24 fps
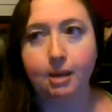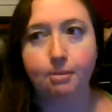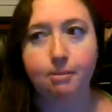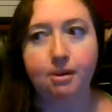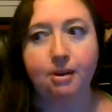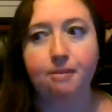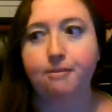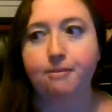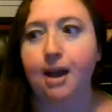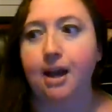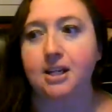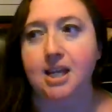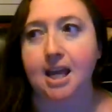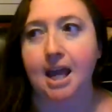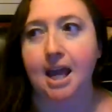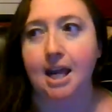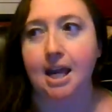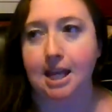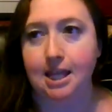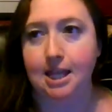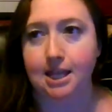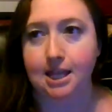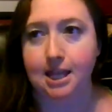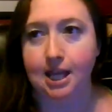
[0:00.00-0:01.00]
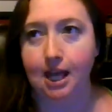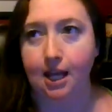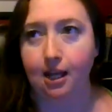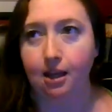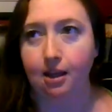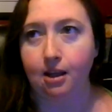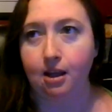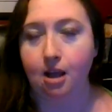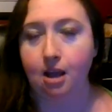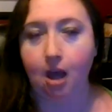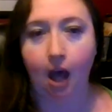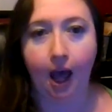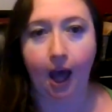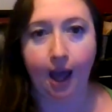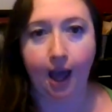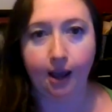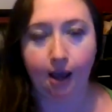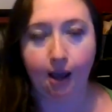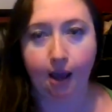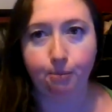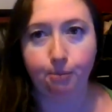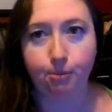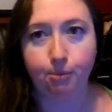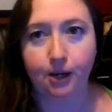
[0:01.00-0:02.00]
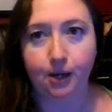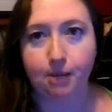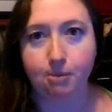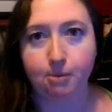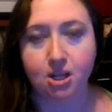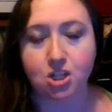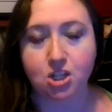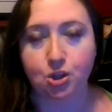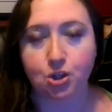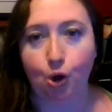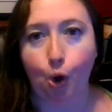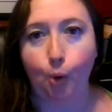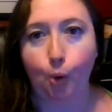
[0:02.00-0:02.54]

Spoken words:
Matter of fact, anything, I pretty much